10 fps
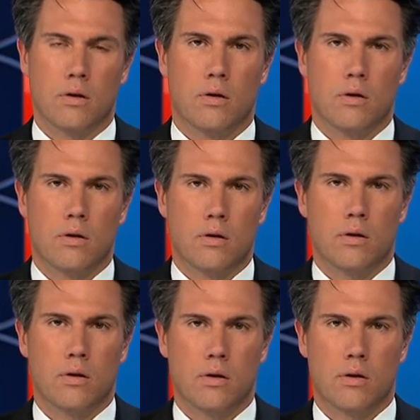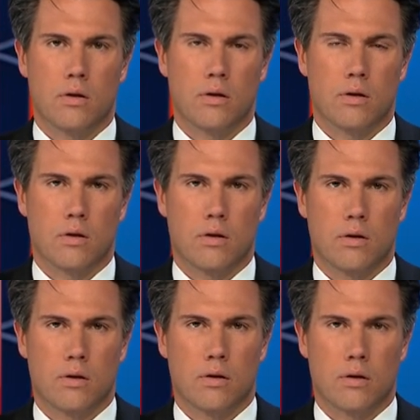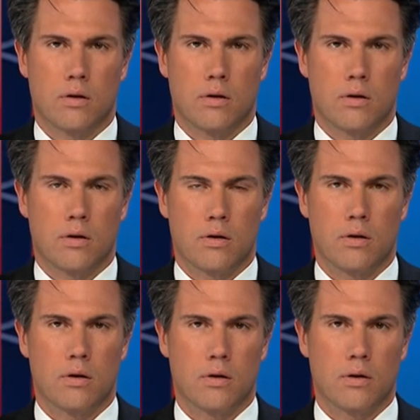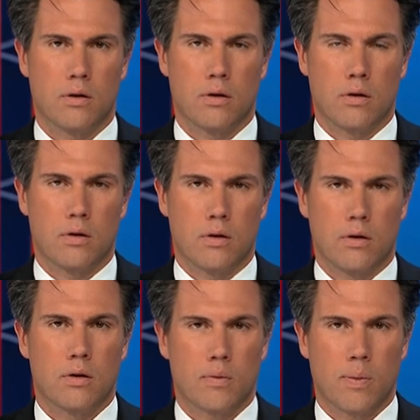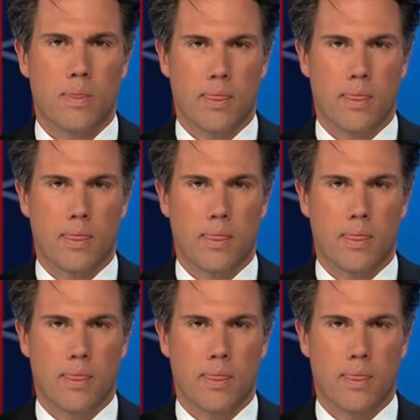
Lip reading: No words are spoken by the person on screen.